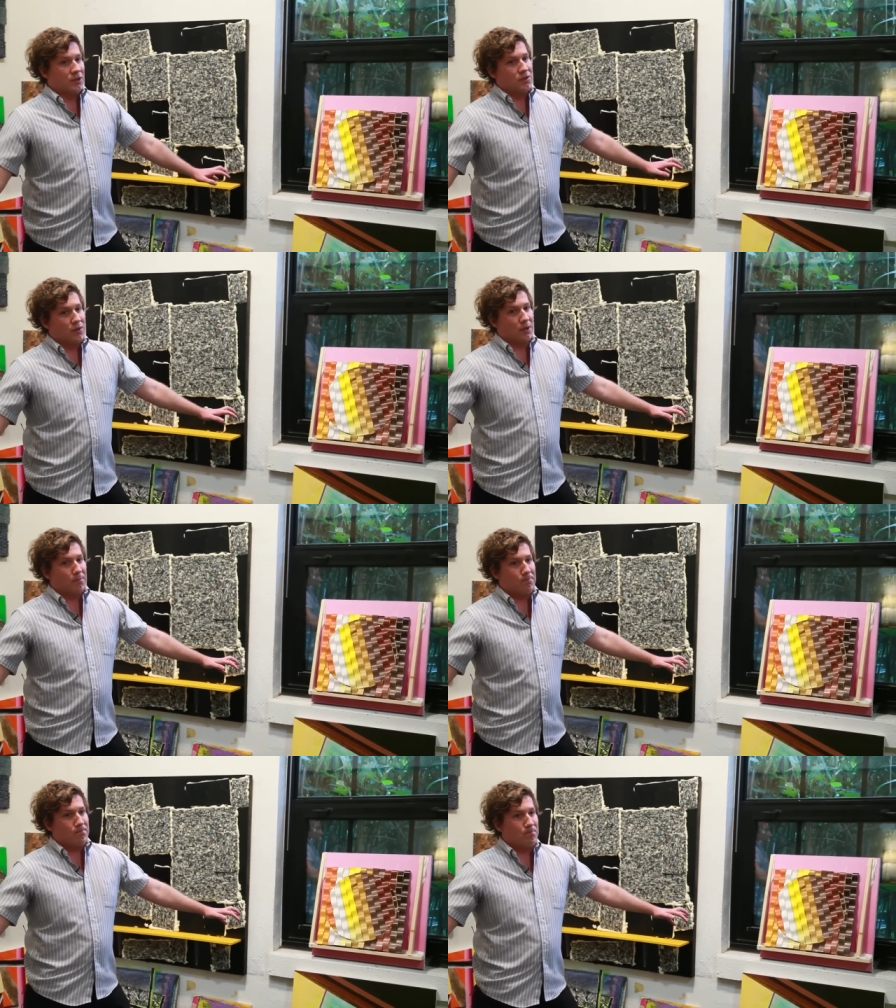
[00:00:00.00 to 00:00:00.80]
sort
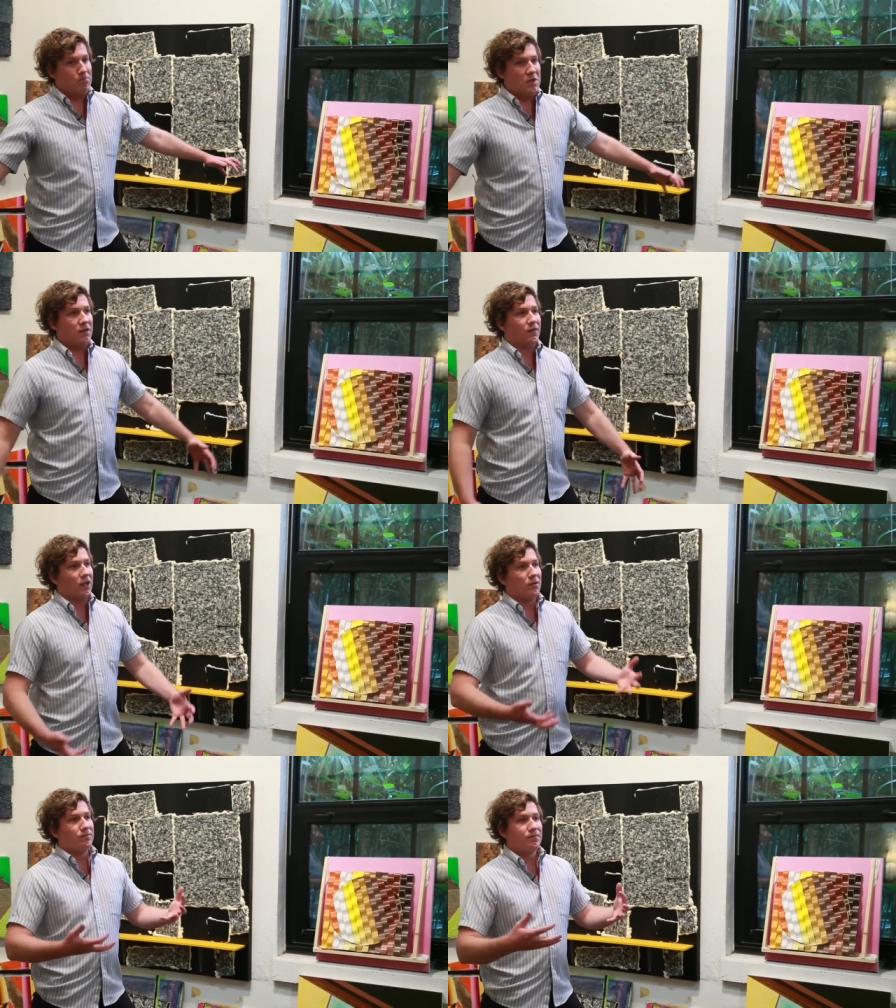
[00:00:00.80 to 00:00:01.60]
of beef
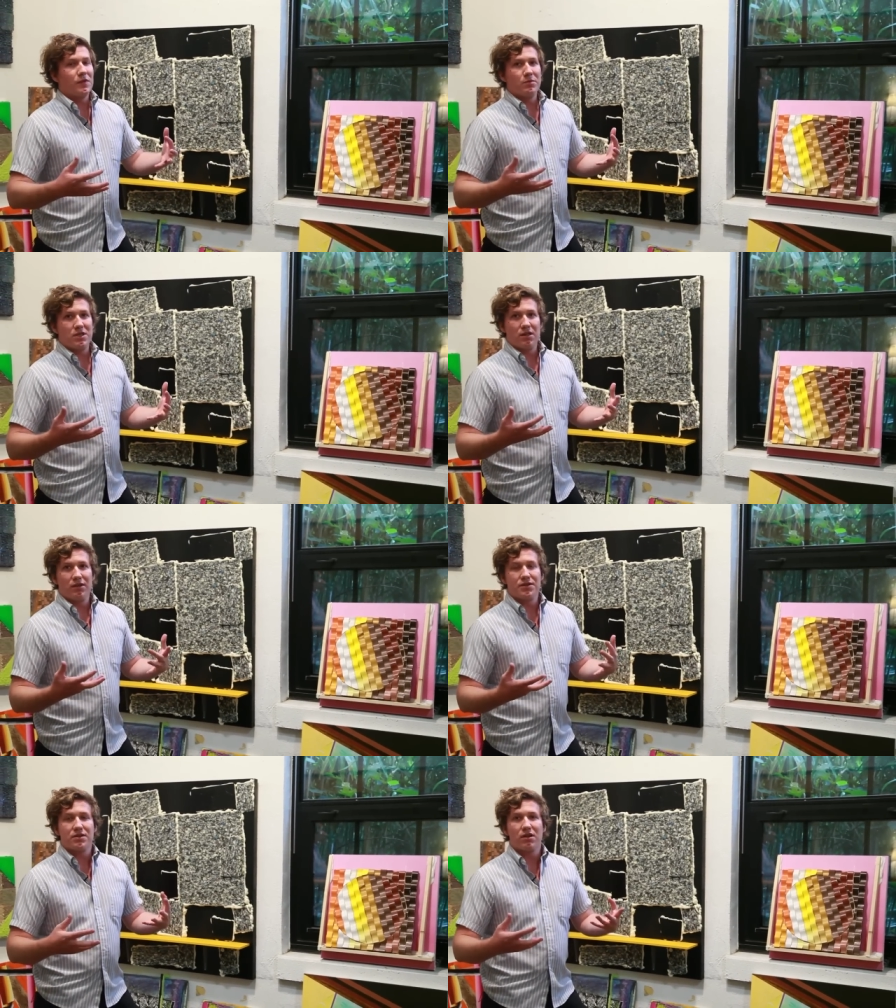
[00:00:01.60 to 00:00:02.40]
up the
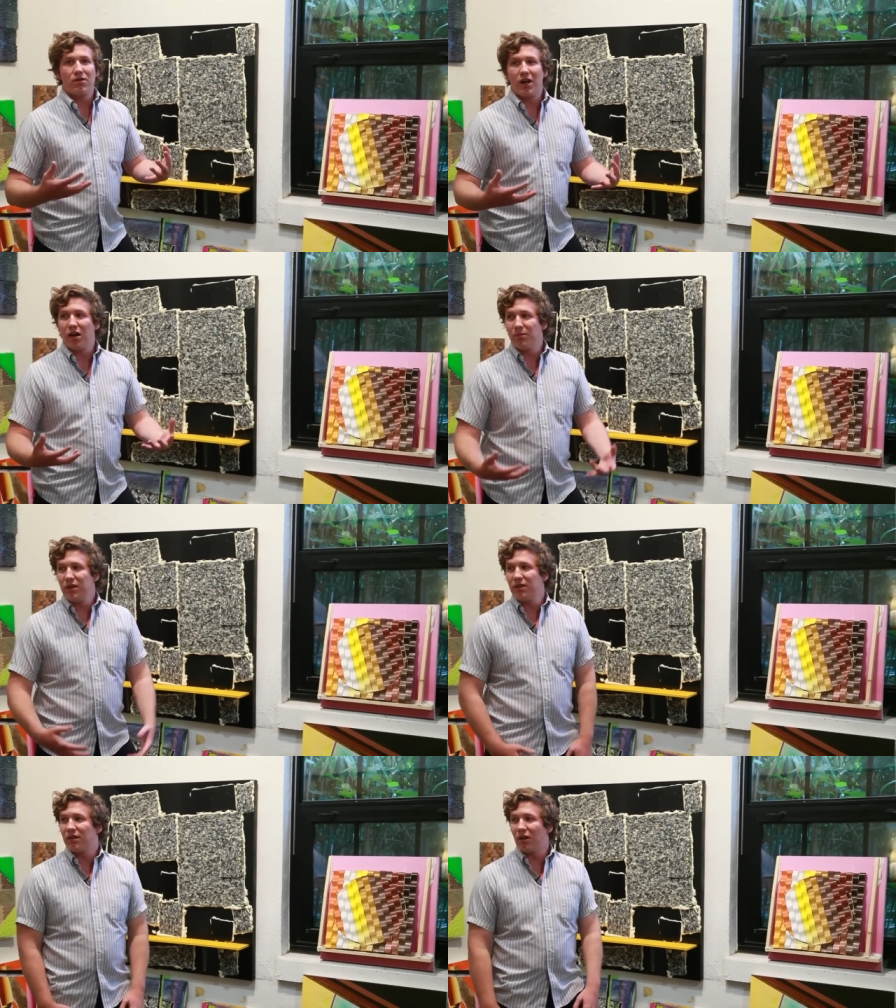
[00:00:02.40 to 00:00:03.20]
materials that are around
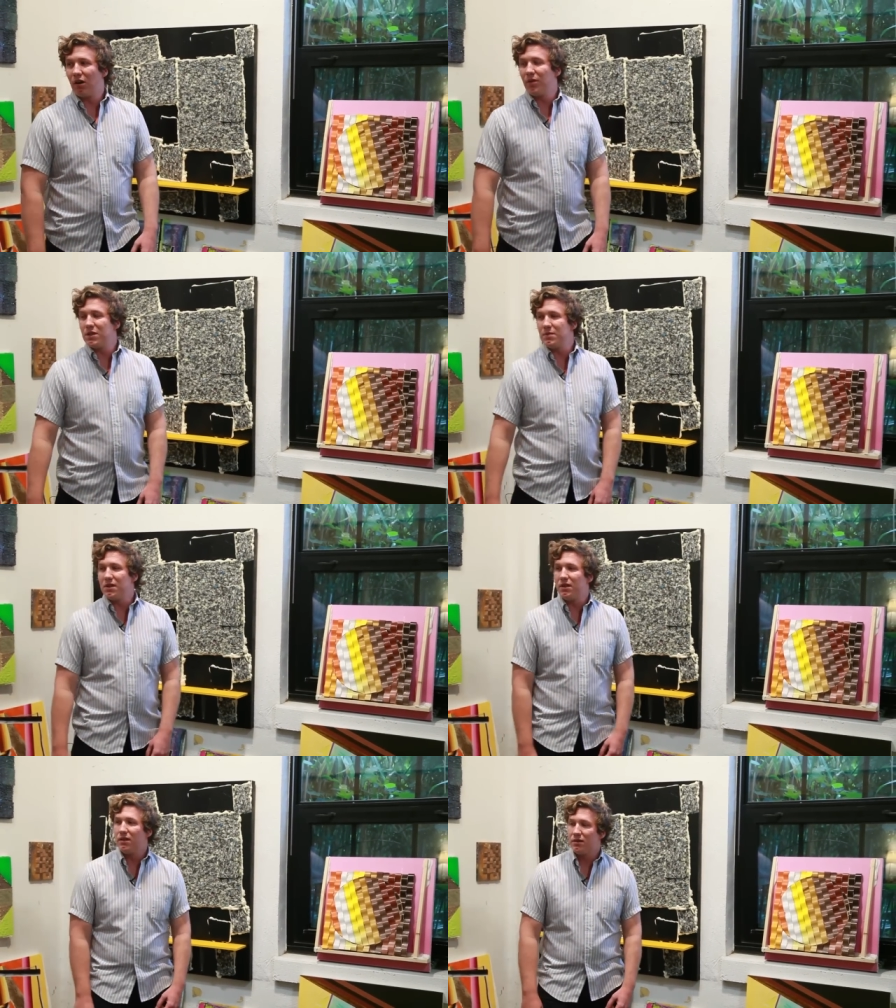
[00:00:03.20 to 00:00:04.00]
me and always
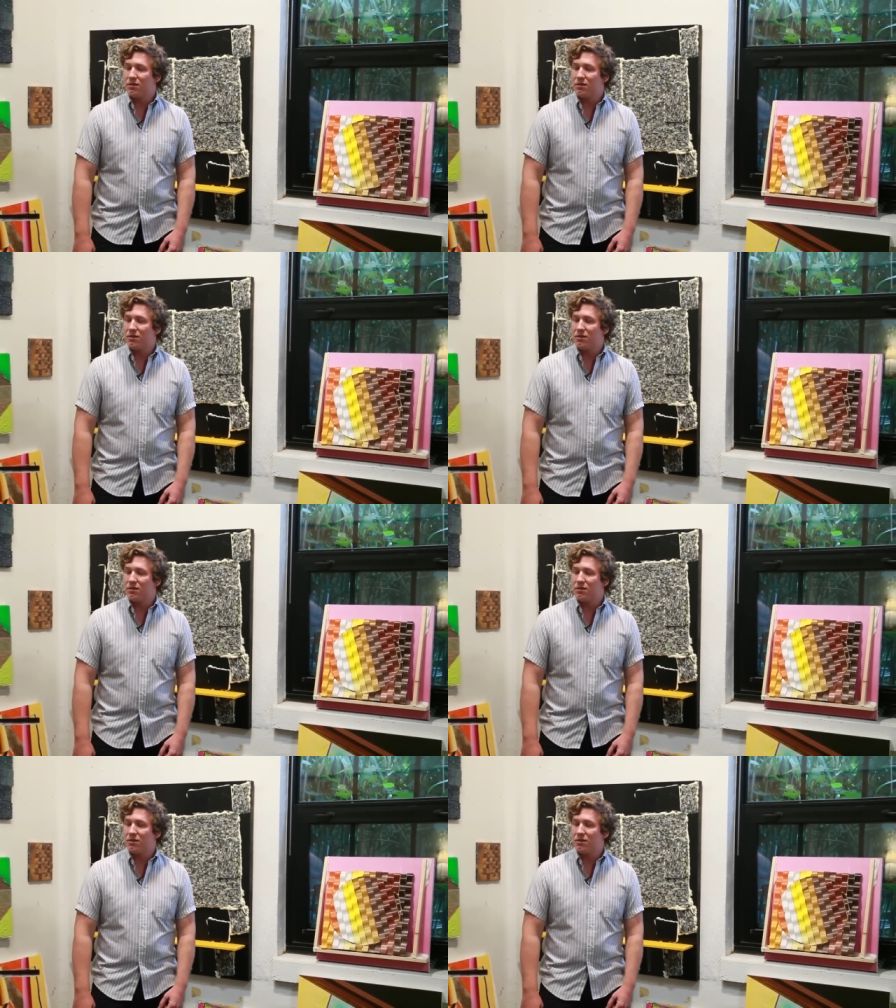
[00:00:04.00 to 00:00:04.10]
be